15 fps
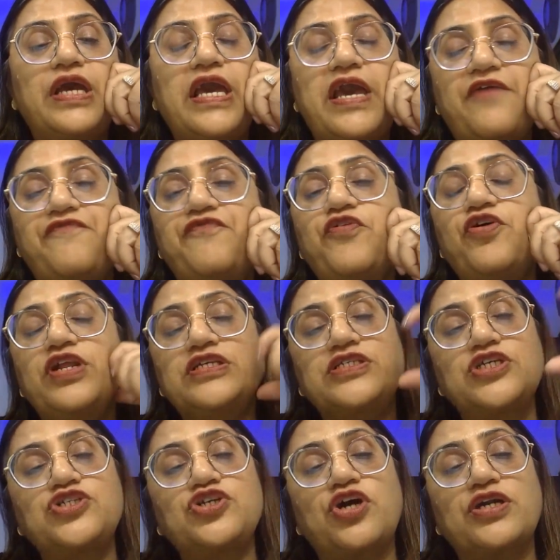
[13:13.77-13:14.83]
F4 is
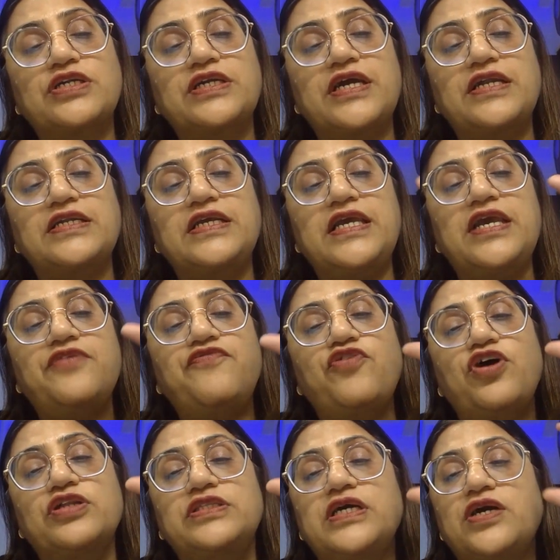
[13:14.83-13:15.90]
a shortcut key
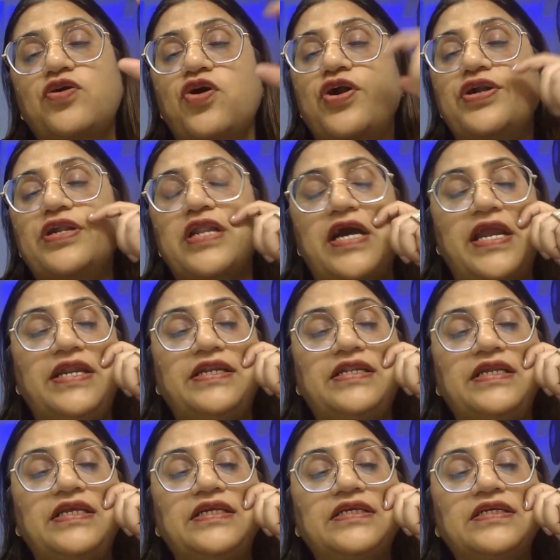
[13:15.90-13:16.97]
for the contra
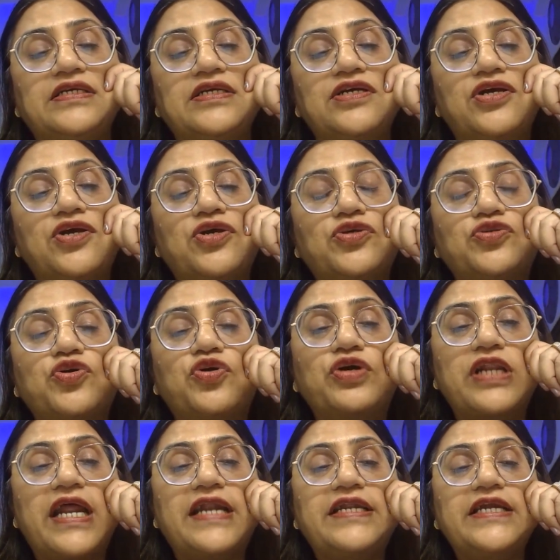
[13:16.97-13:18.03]
entry. So
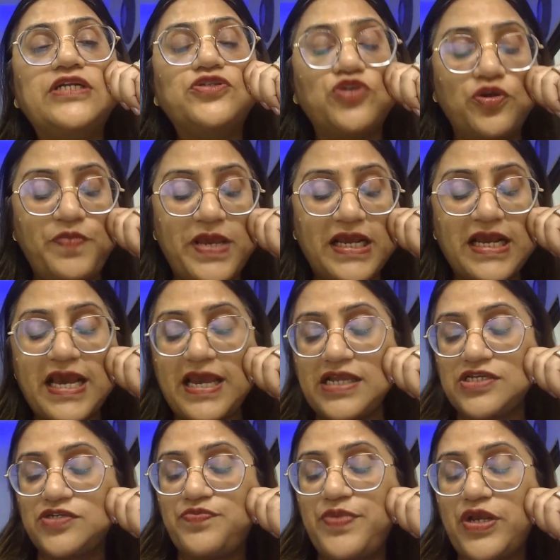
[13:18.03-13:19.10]
credit should be
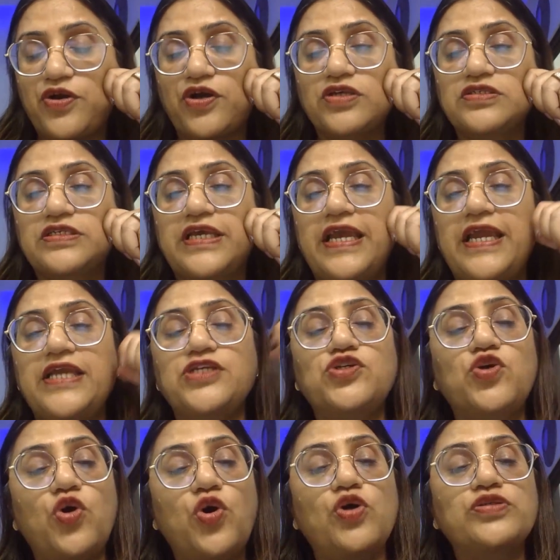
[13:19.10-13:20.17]
cash because cash
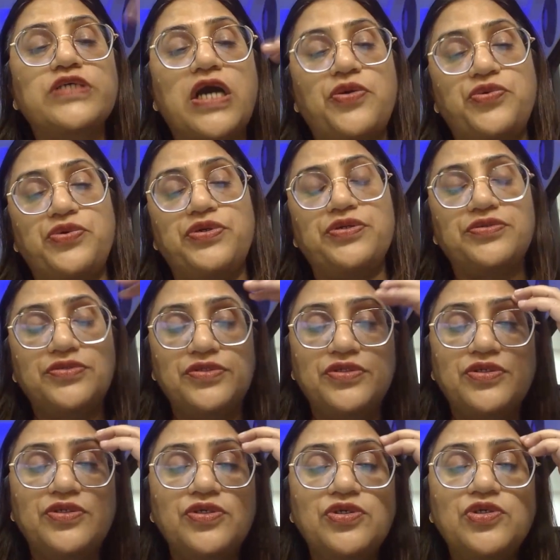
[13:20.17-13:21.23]
goes out.
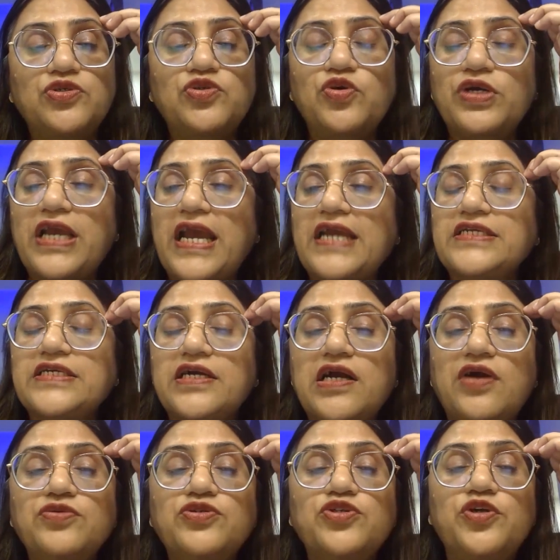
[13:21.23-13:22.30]
So cash
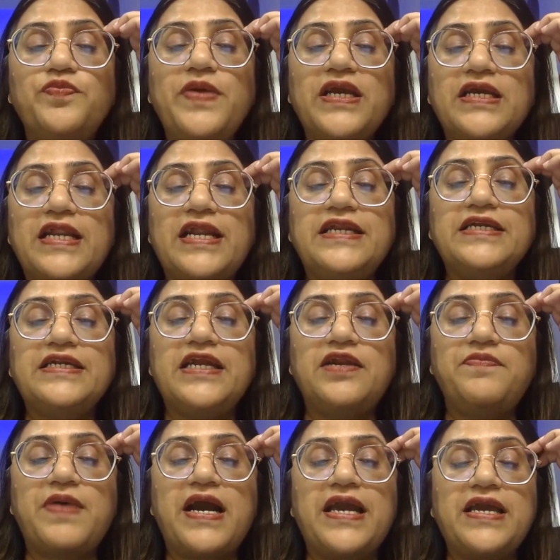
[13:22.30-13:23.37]
account should be
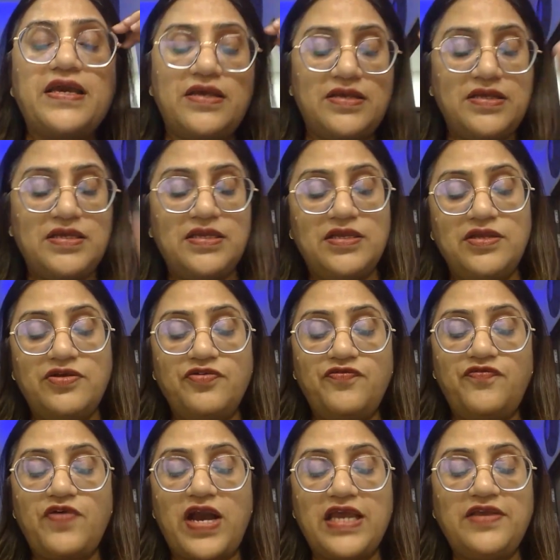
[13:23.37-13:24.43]
credited by
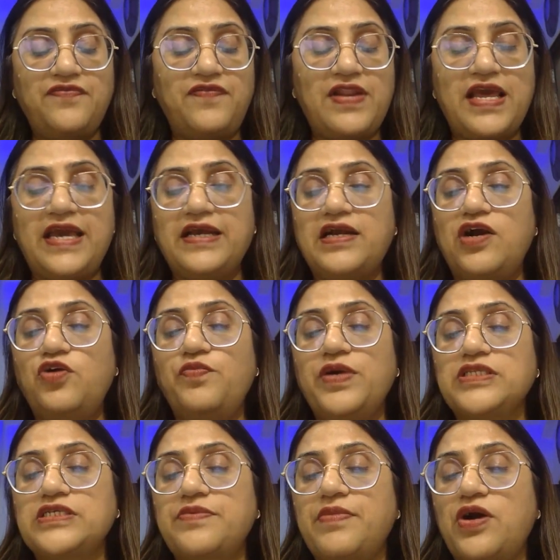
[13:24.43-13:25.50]
5 lakh. How
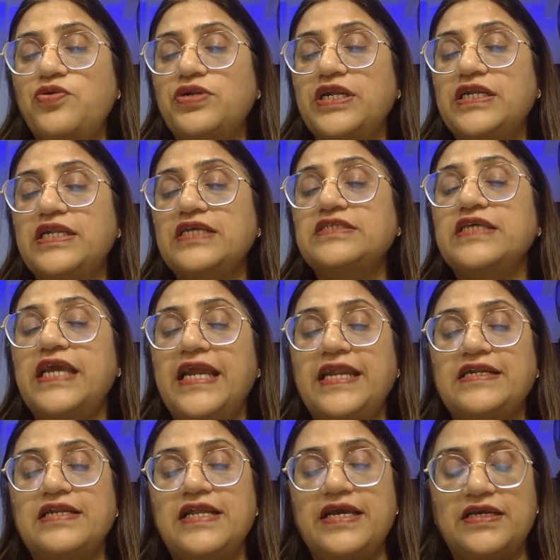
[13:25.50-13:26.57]
much amount it is?
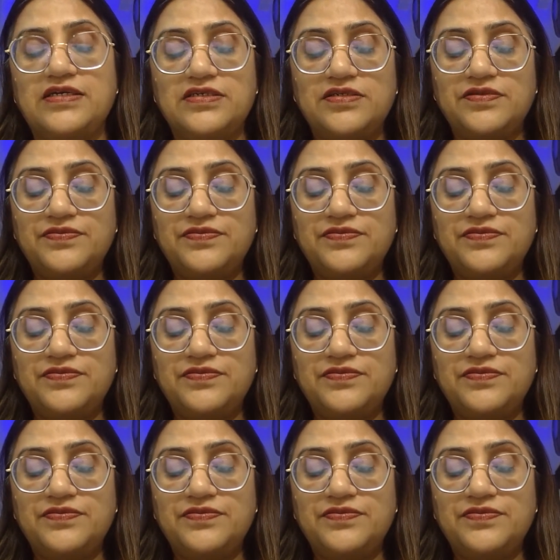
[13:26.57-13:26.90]
8 lakh.